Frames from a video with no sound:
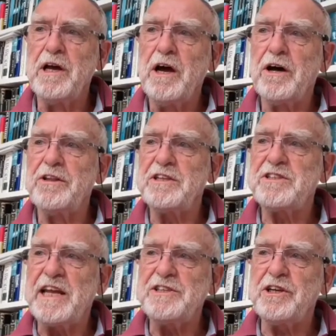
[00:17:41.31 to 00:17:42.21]
are the
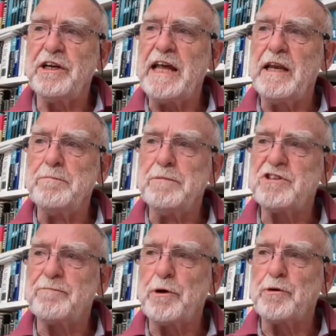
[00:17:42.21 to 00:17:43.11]
essential elements
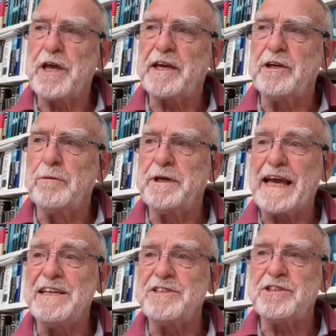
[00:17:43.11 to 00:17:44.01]
of both economic
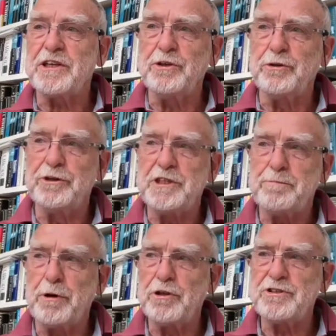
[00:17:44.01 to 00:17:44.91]
and security
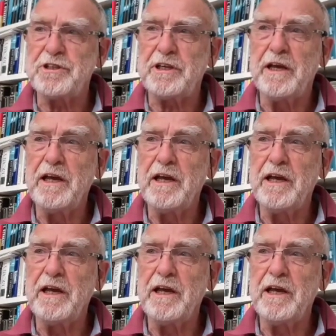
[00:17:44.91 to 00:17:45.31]
policy.